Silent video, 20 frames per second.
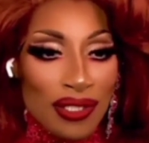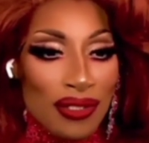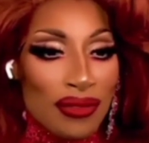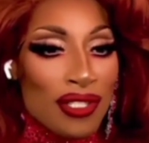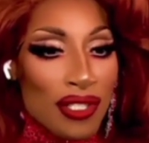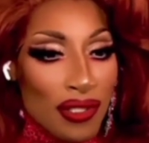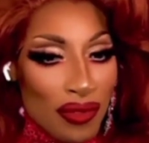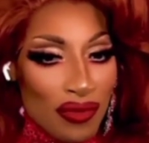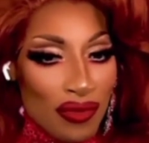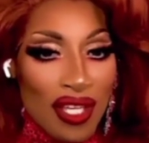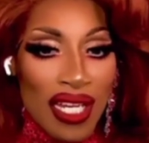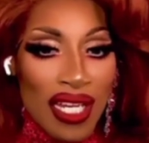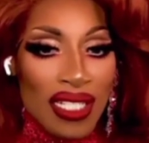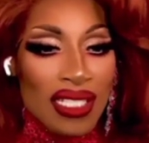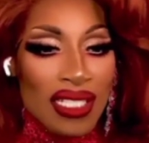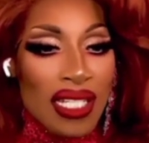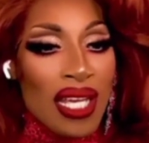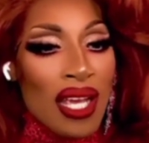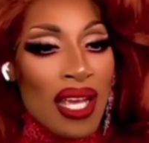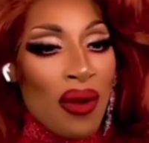You do
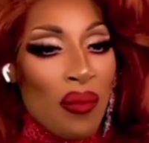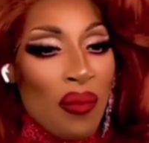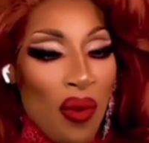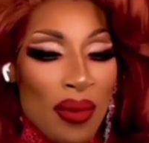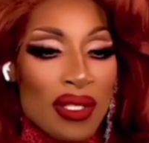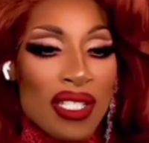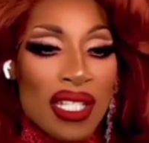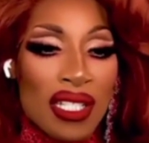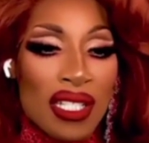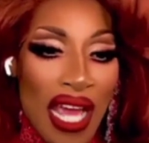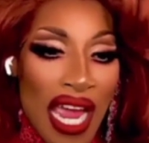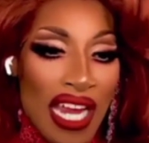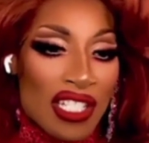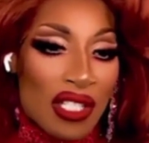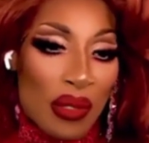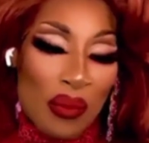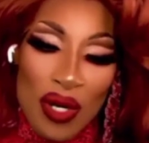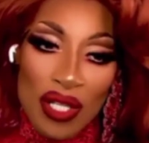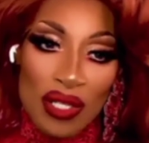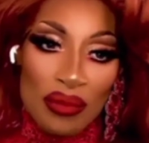this. What was it
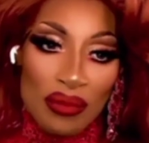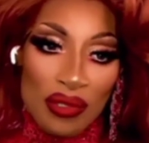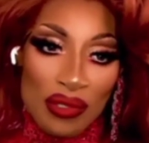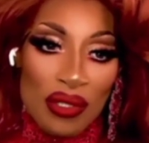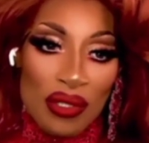like to win the